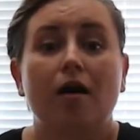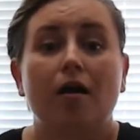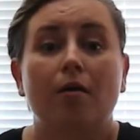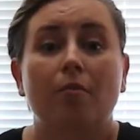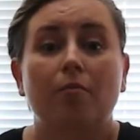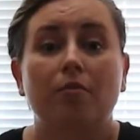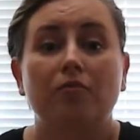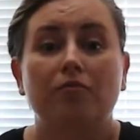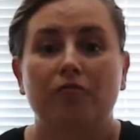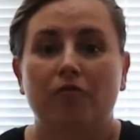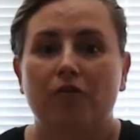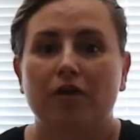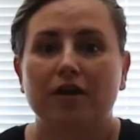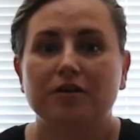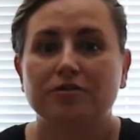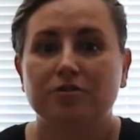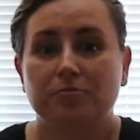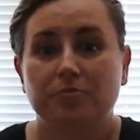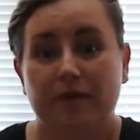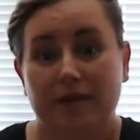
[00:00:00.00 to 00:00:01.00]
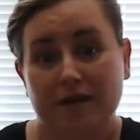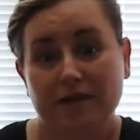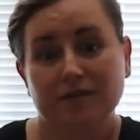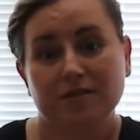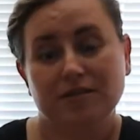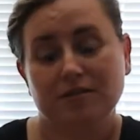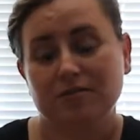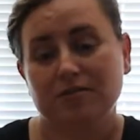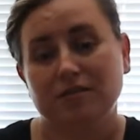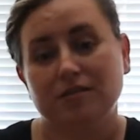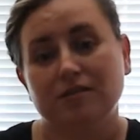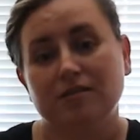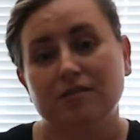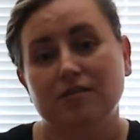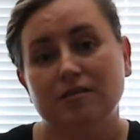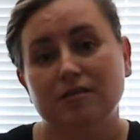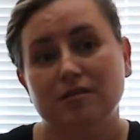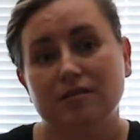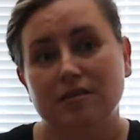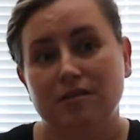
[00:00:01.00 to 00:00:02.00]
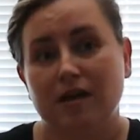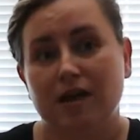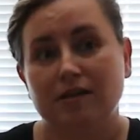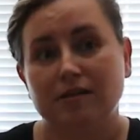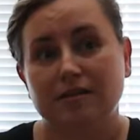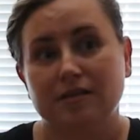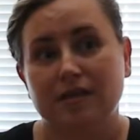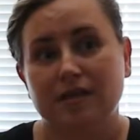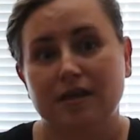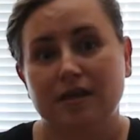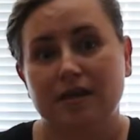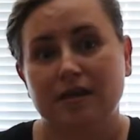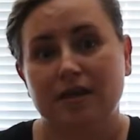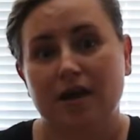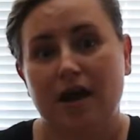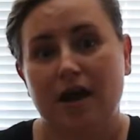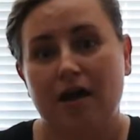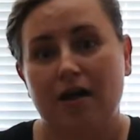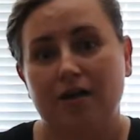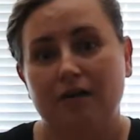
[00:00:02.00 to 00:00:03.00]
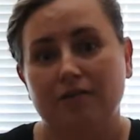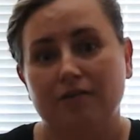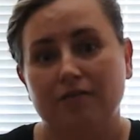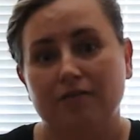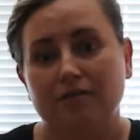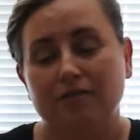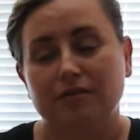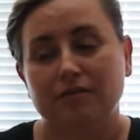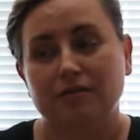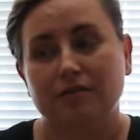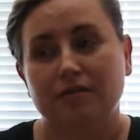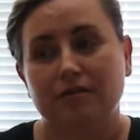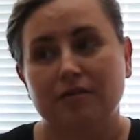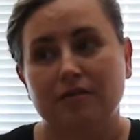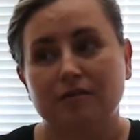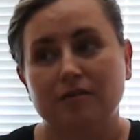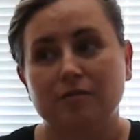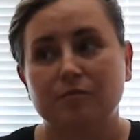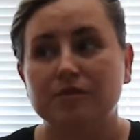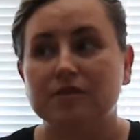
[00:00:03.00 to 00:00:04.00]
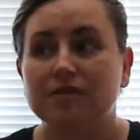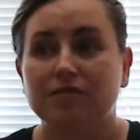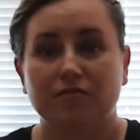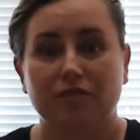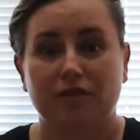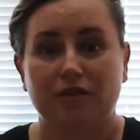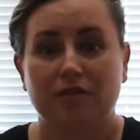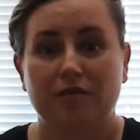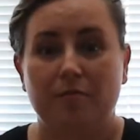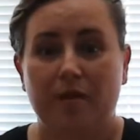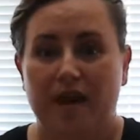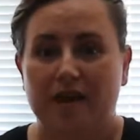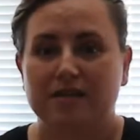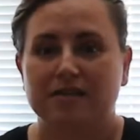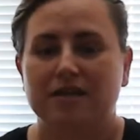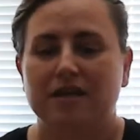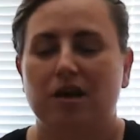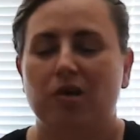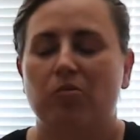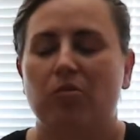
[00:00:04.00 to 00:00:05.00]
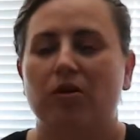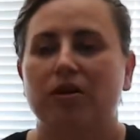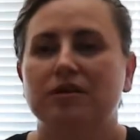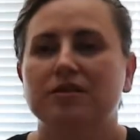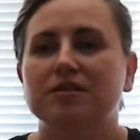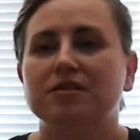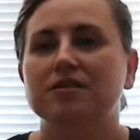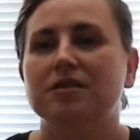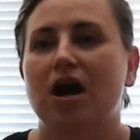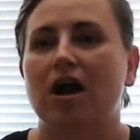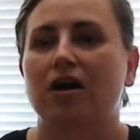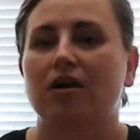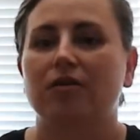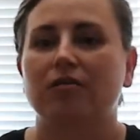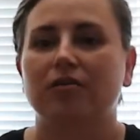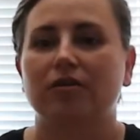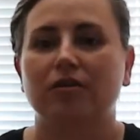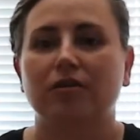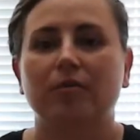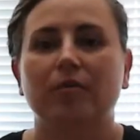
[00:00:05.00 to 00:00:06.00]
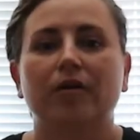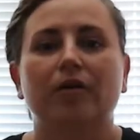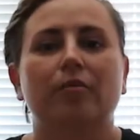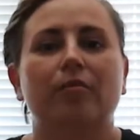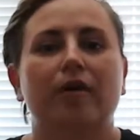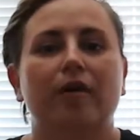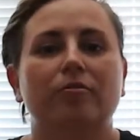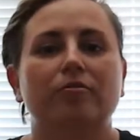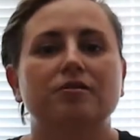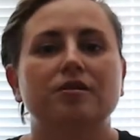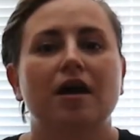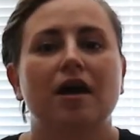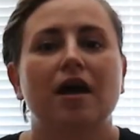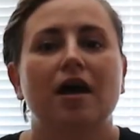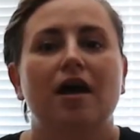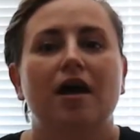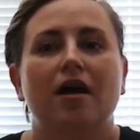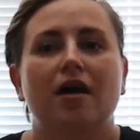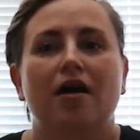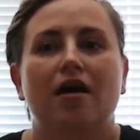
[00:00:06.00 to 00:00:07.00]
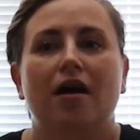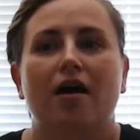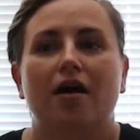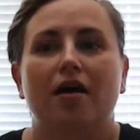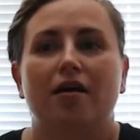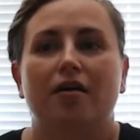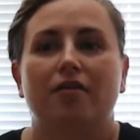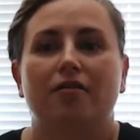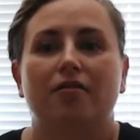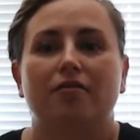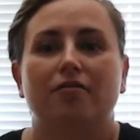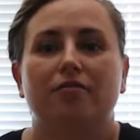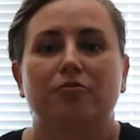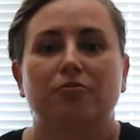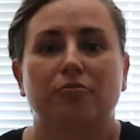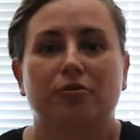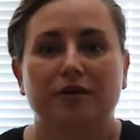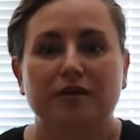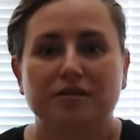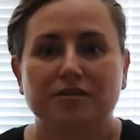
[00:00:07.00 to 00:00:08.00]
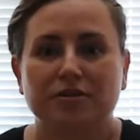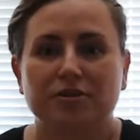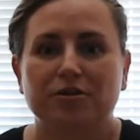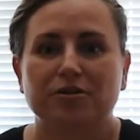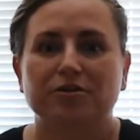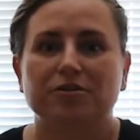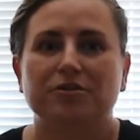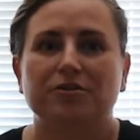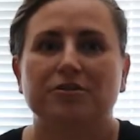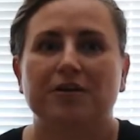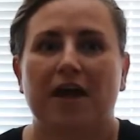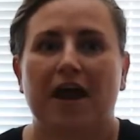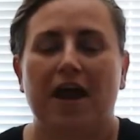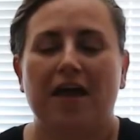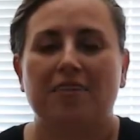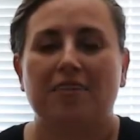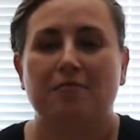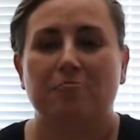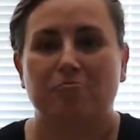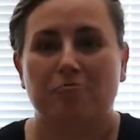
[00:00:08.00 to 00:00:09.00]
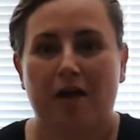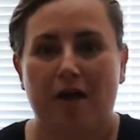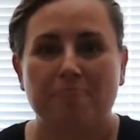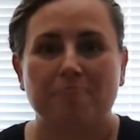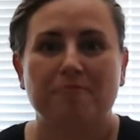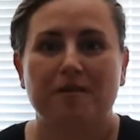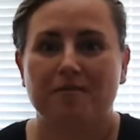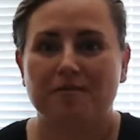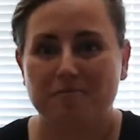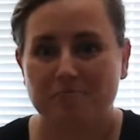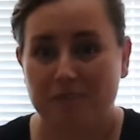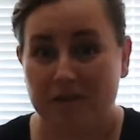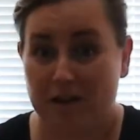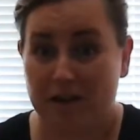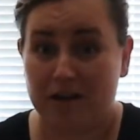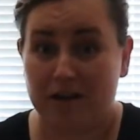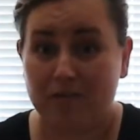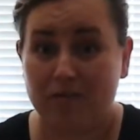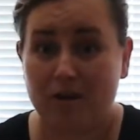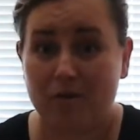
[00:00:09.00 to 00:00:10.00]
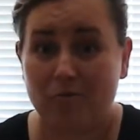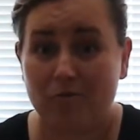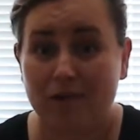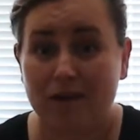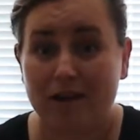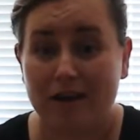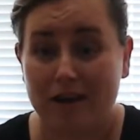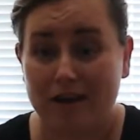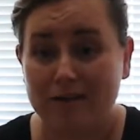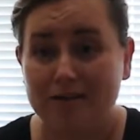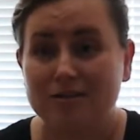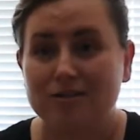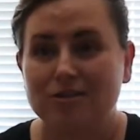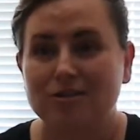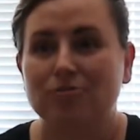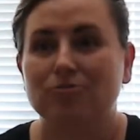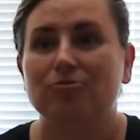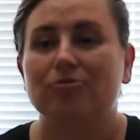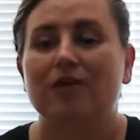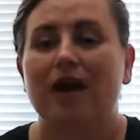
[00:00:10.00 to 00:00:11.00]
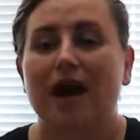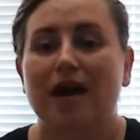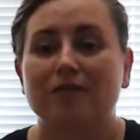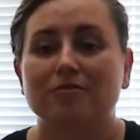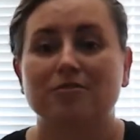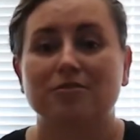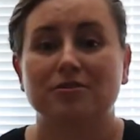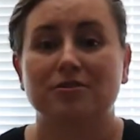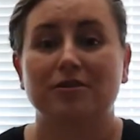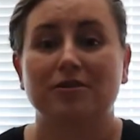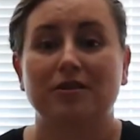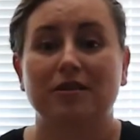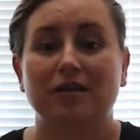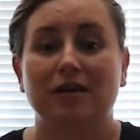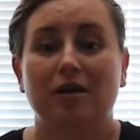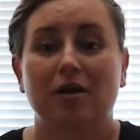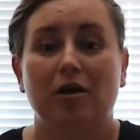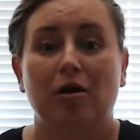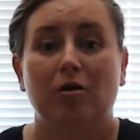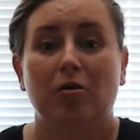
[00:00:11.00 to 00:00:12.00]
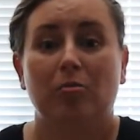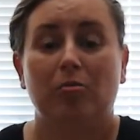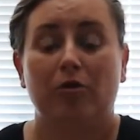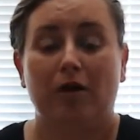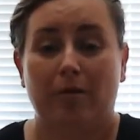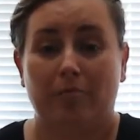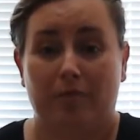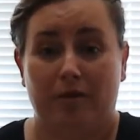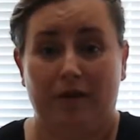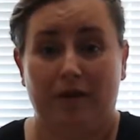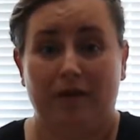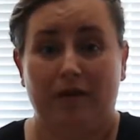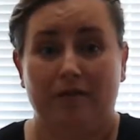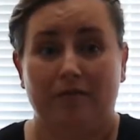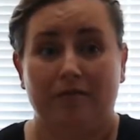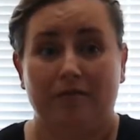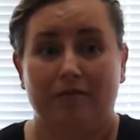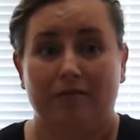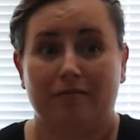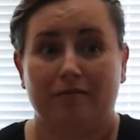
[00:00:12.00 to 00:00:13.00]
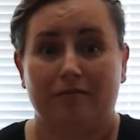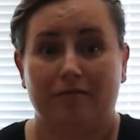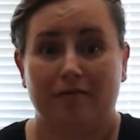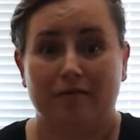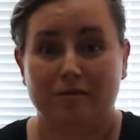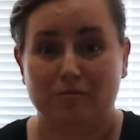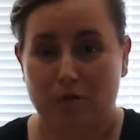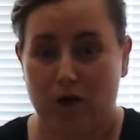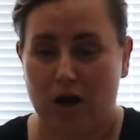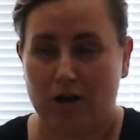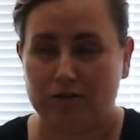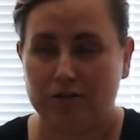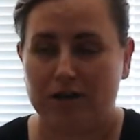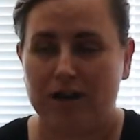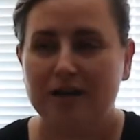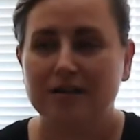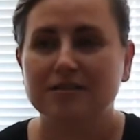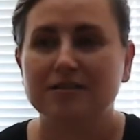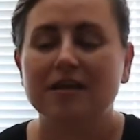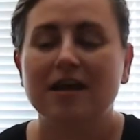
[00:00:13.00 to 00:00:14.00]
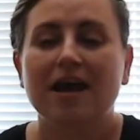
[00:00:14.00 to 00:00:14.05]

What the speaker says: before I jump into discussing specifically the painting, I wanted to talk a little bit about the research and the prep and the planning that went into actually prepping this project.